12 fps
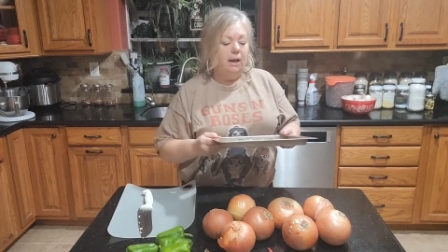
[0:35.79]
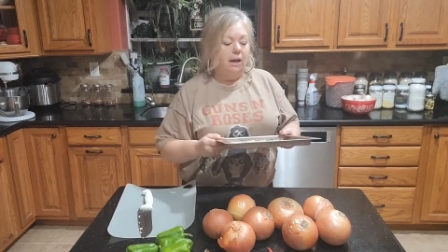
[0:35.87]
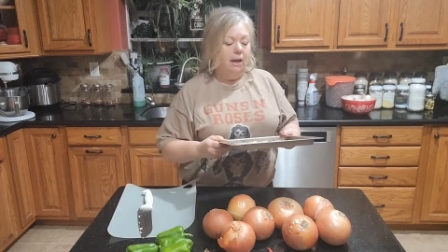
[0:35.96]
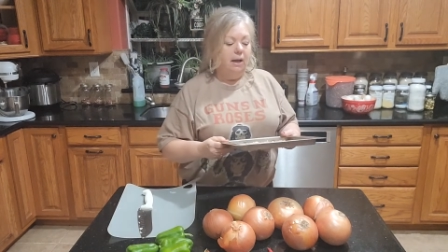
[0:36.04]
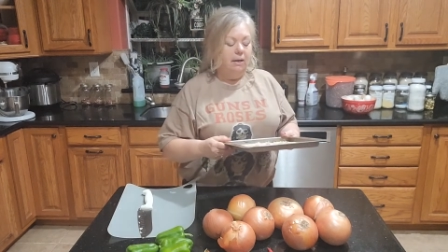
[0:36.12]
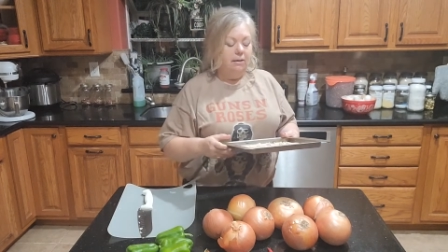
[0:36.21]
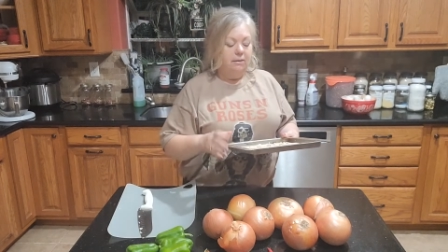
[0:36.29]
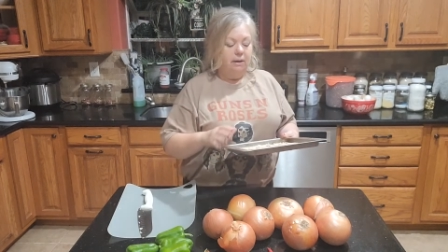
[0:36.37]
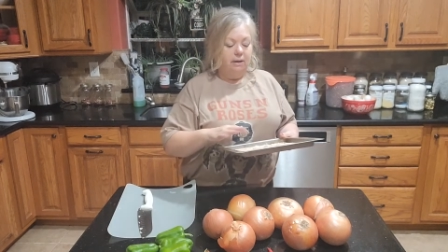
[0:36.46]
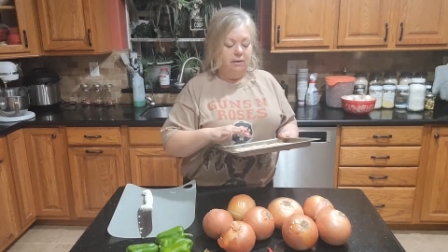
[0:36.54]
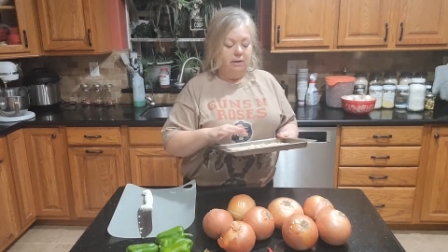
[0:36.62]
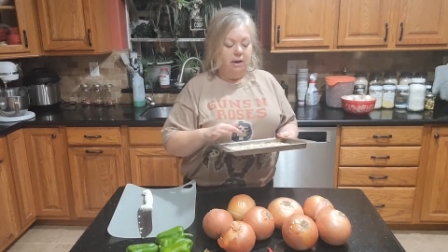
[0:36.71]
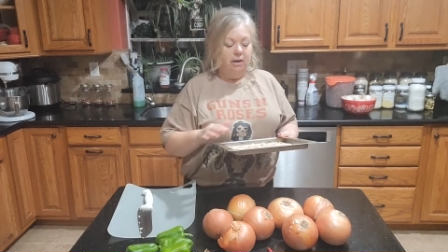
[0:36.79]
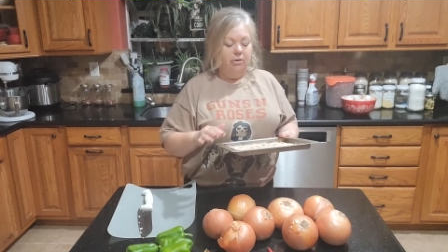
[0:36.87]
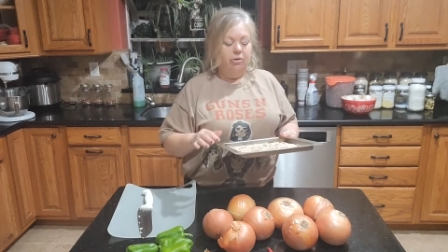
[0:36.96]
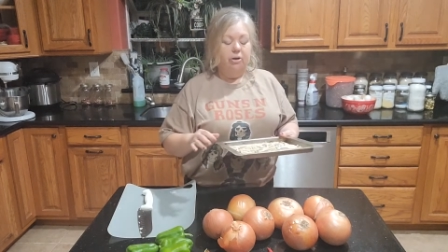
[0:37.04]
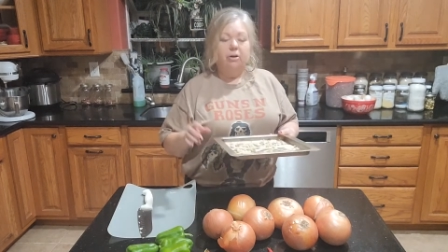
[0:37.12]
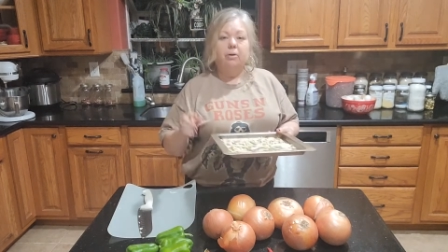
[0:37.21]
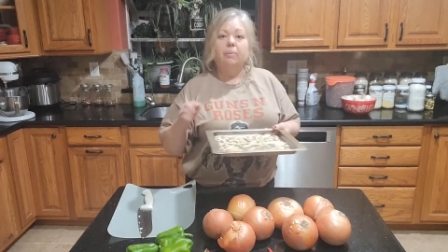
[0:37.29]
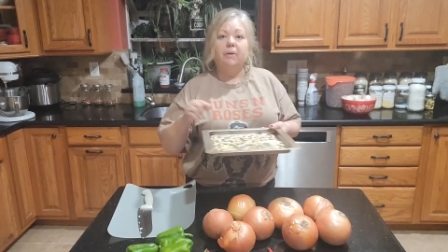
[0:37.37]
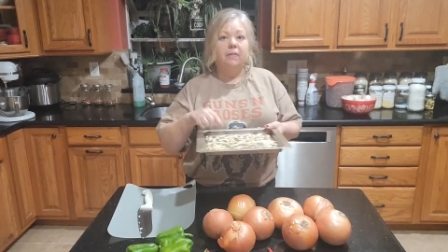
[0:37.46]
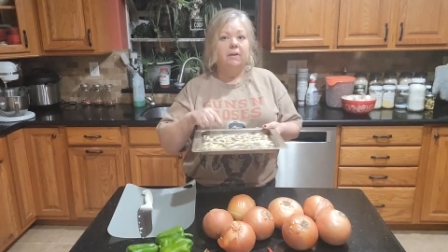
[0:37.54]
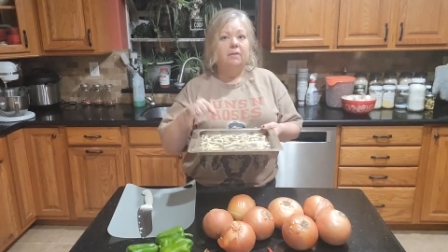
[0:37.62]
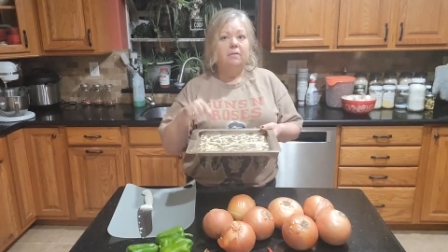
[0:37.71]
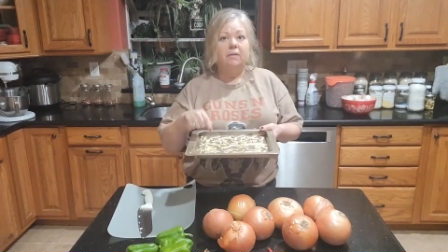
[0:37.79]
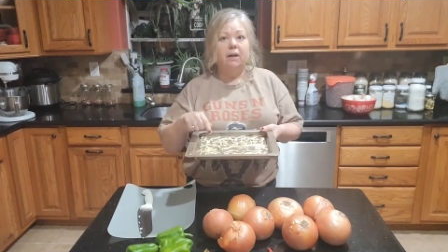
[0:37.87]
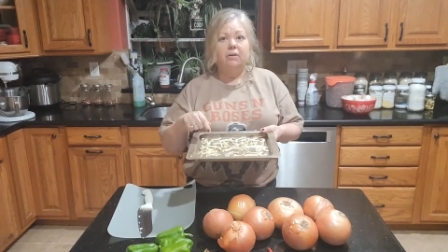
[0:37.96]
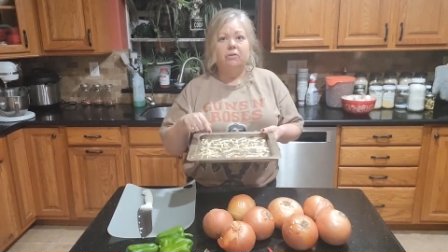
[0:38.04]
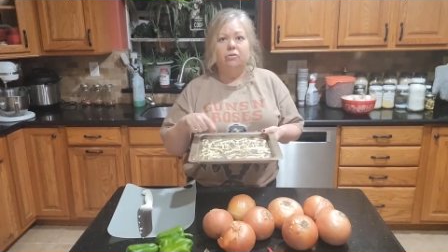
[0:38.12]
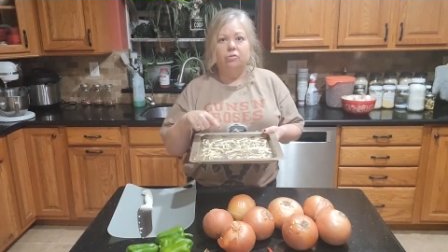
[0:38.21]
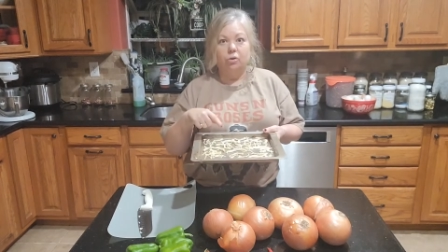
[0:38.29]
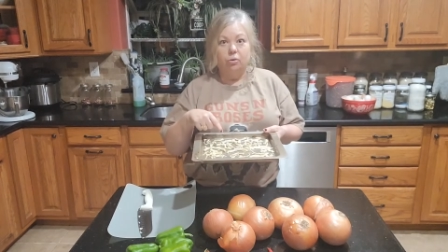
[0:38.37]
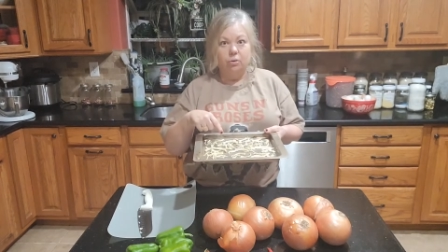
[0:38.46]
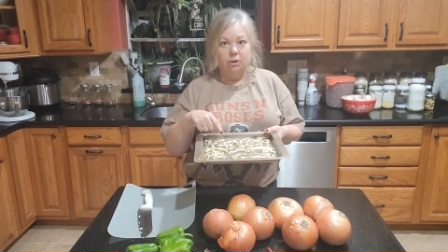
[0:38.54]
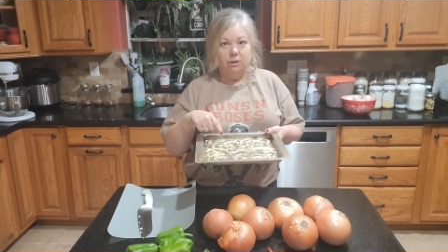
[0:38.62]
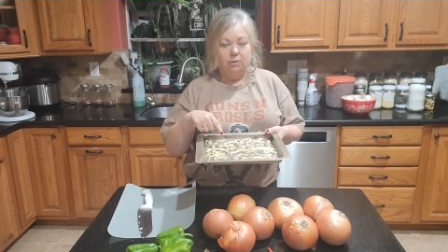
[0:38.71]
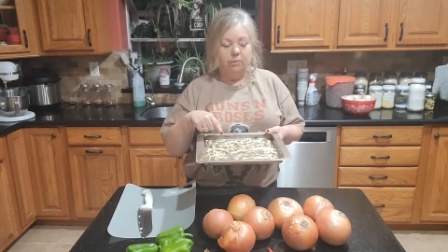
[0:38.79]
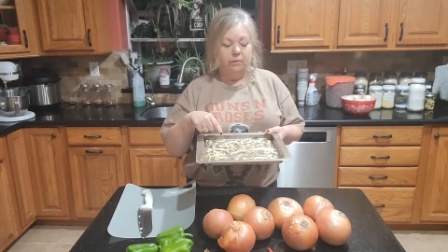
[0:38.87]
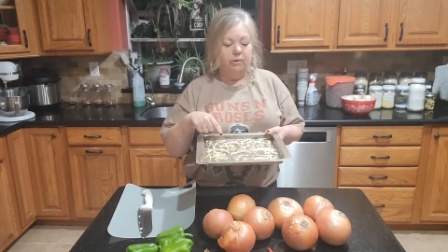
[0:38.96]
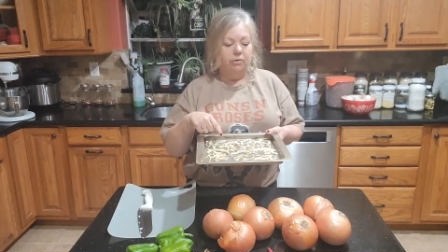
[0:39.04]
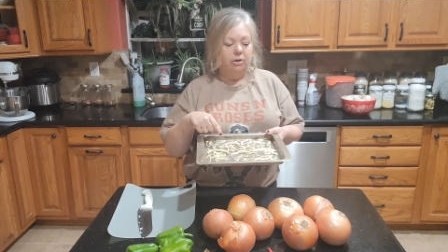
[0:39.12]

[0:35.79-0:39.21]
and I dehydrated them, and these taste so good when they're